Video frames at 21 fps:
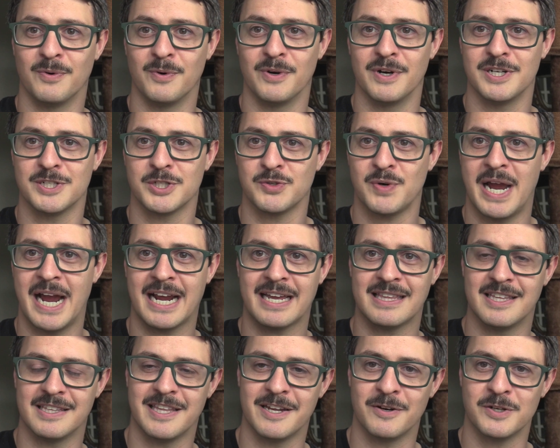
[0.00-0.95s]
for a
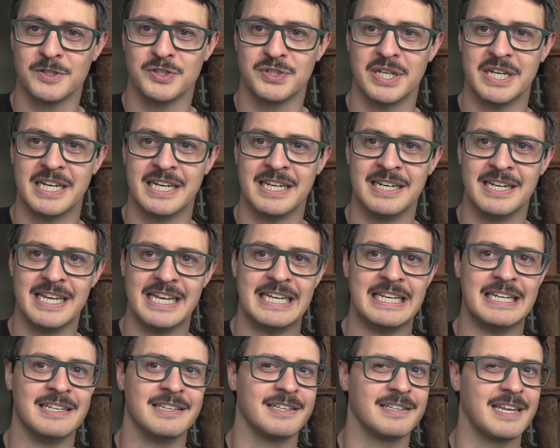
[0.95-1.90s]
track that they are interested in
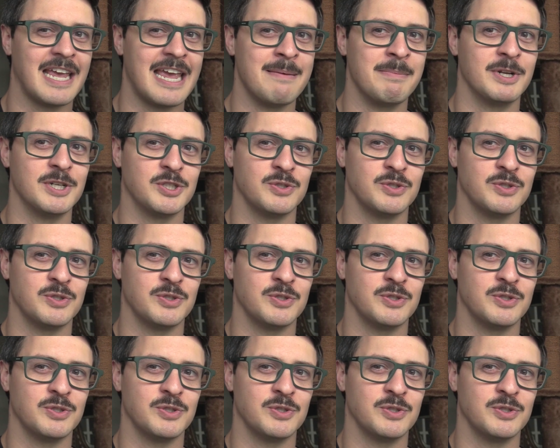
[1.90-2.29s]
the game